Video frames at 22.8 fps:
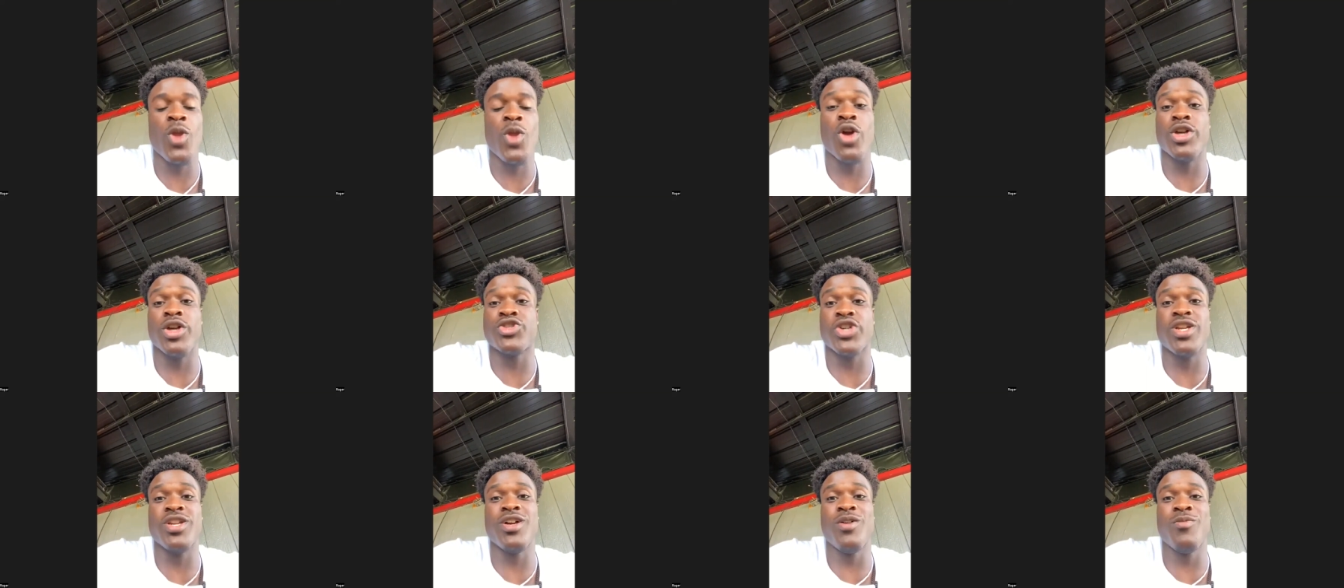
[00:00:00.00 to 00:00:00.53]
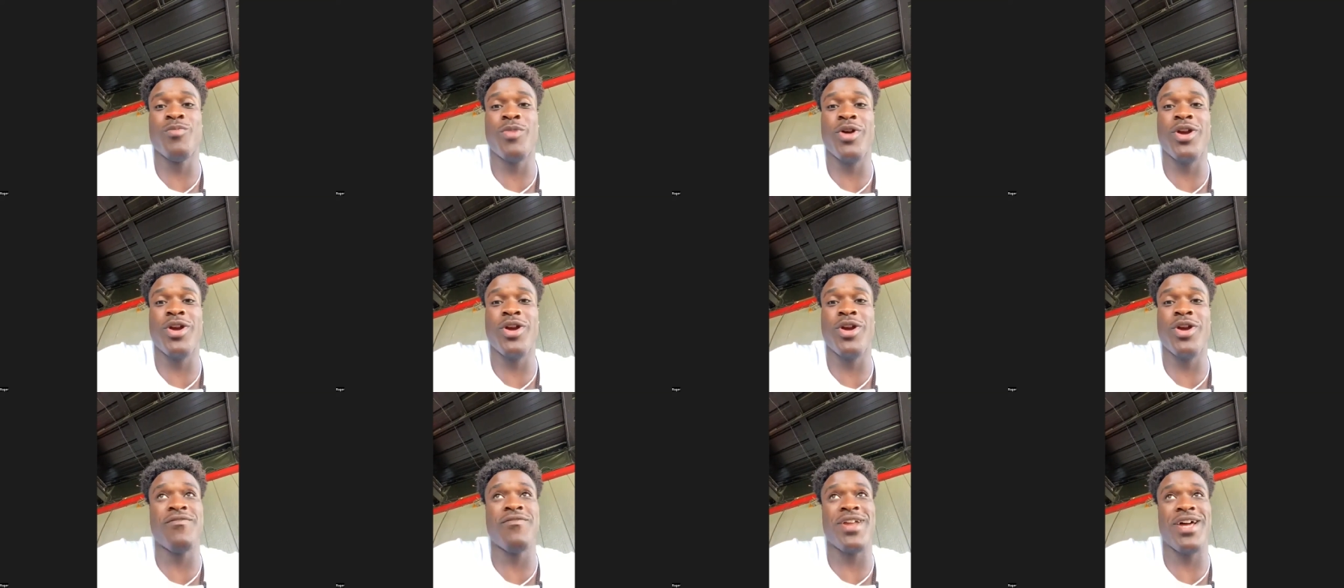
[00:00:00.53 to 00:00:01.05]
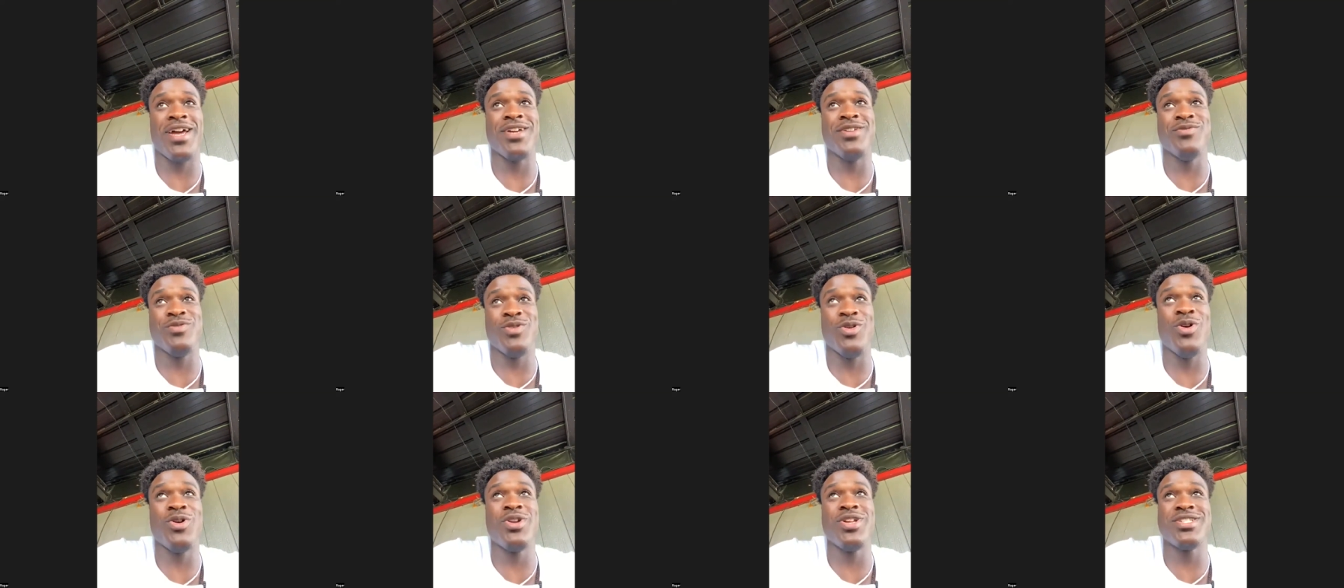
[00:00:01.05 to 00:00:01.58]
At Treylon Burks, I feel like
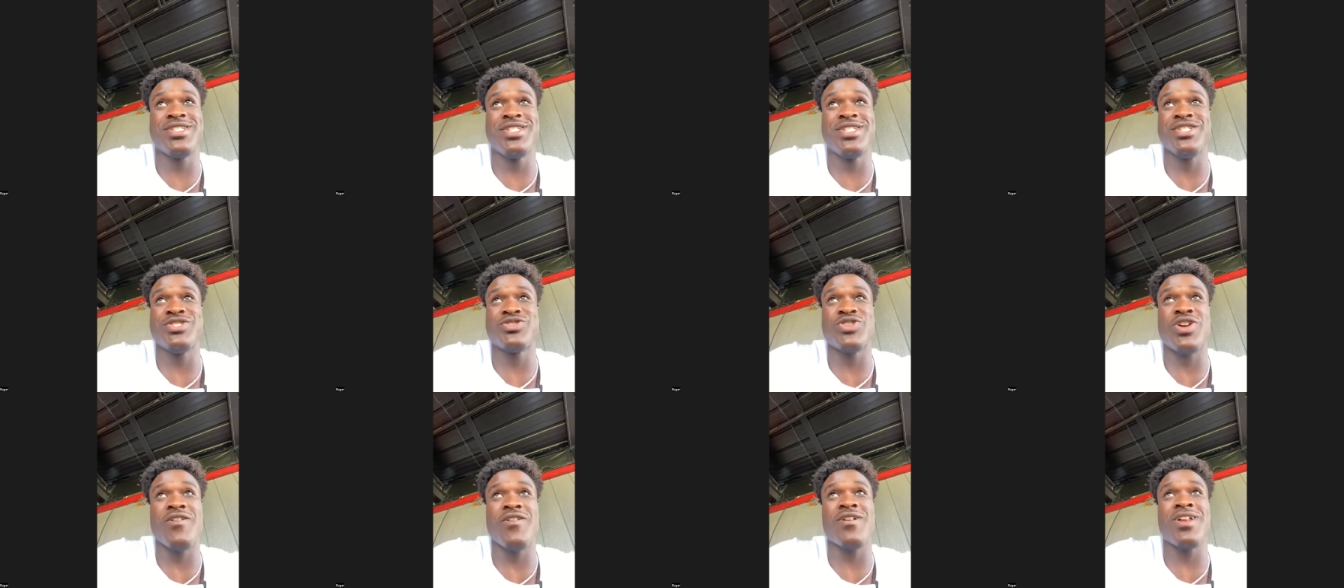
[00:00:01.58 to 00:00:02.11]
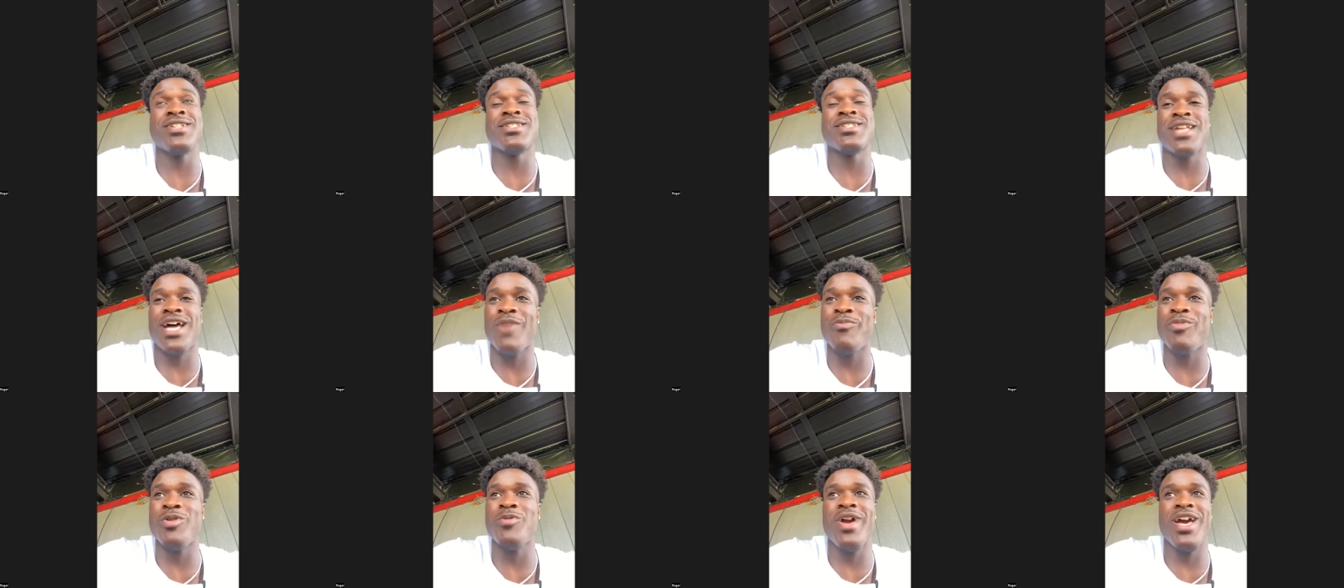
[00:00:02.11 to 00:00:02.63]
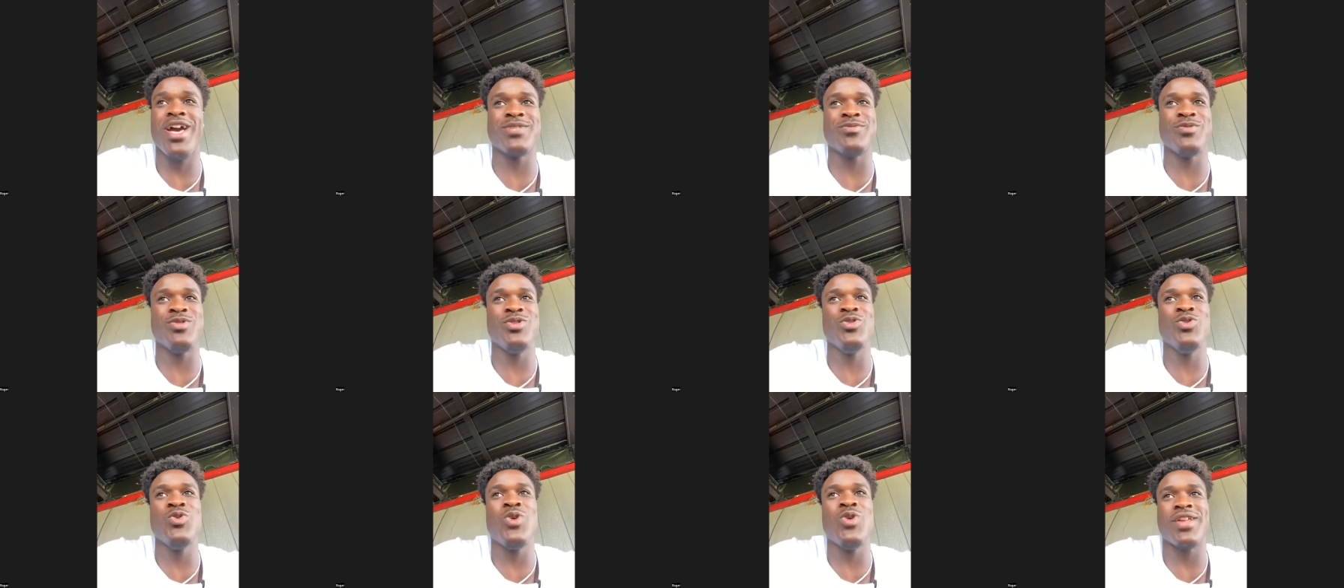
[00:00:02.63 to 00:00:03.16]
going into the draft class, a lot of people ask
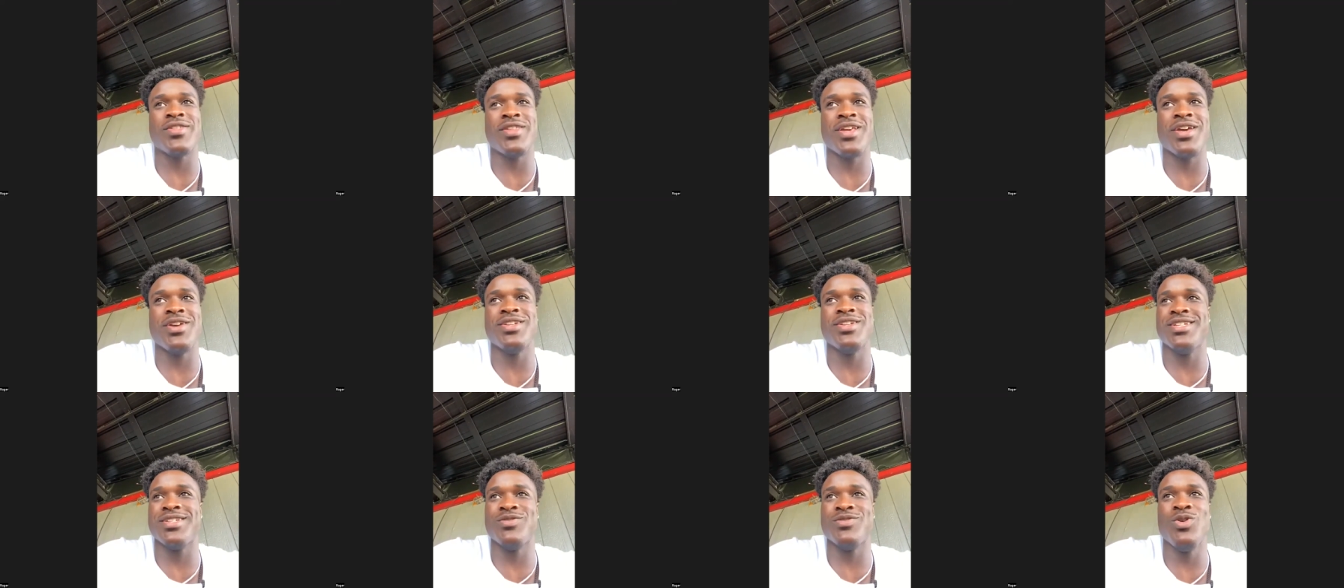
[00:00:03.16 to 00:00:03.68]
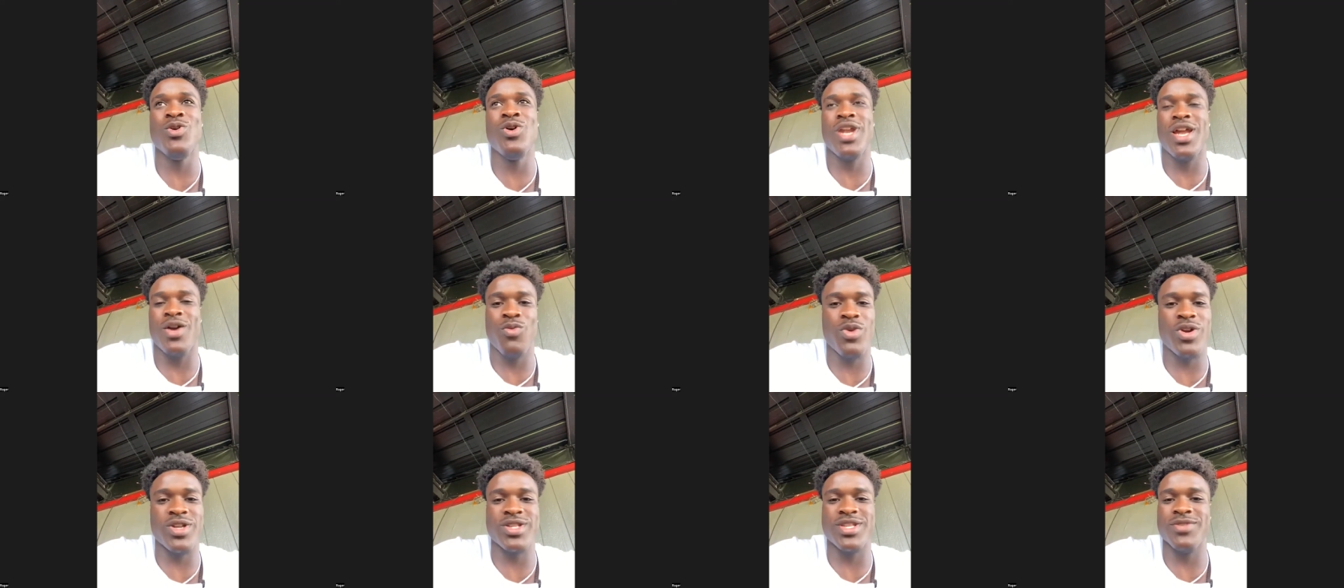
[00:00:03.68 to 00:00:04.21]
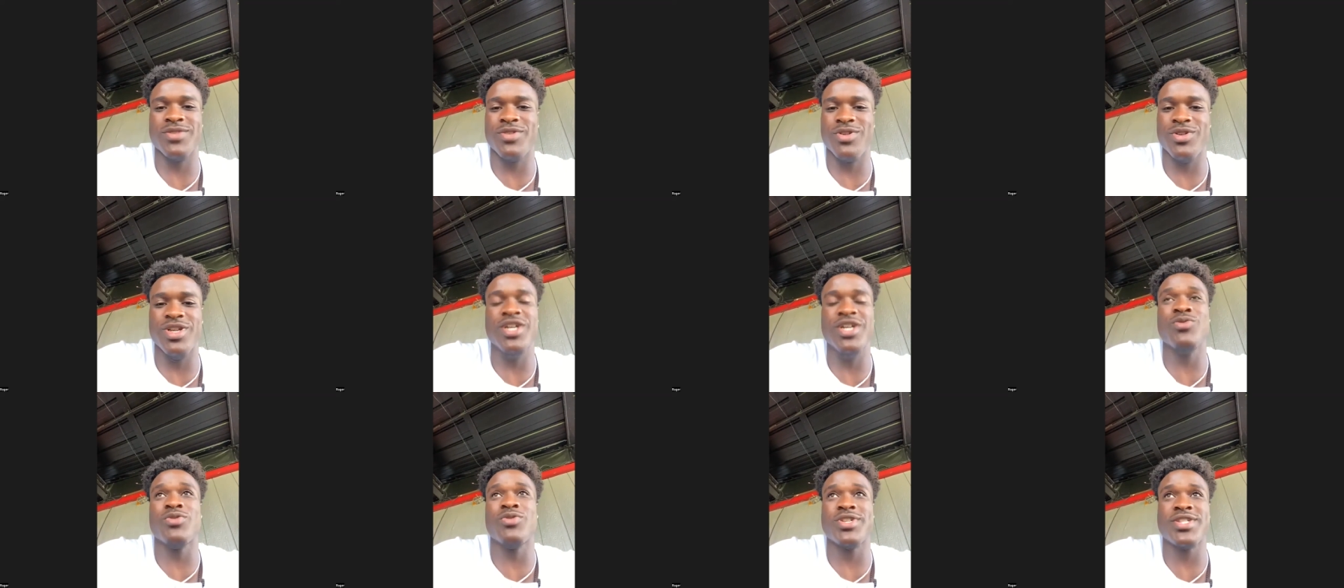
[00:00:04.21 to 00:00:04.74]
me who I think is like one of the
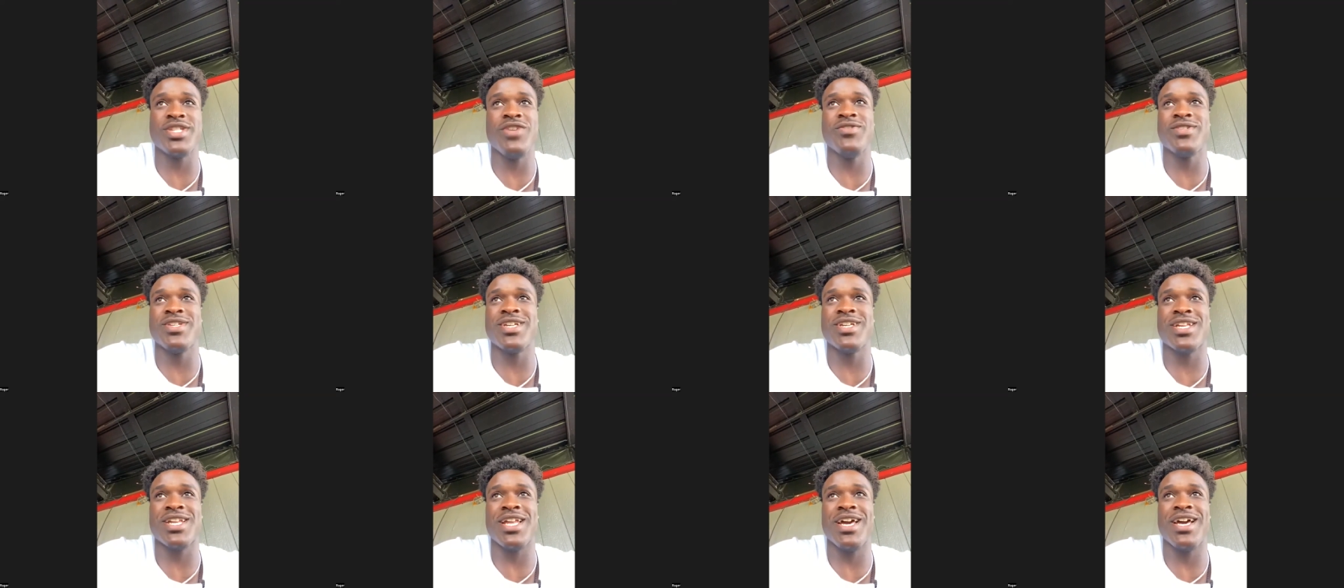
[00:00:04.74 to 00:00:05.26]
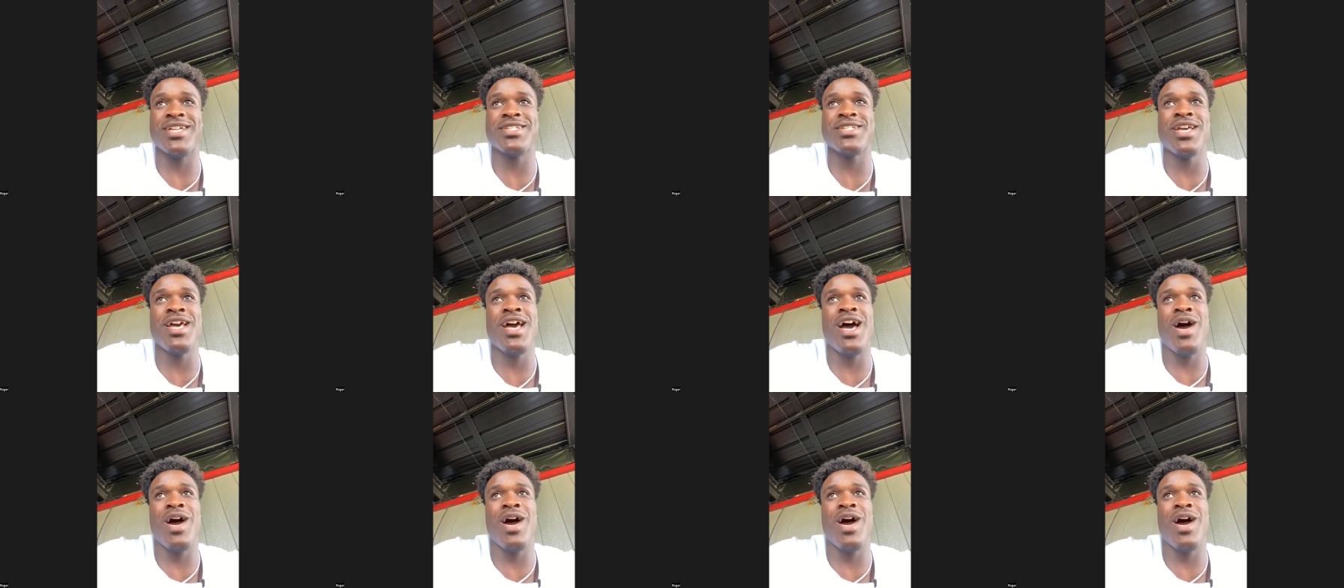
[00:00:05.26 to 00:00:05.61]
good receivers in the class.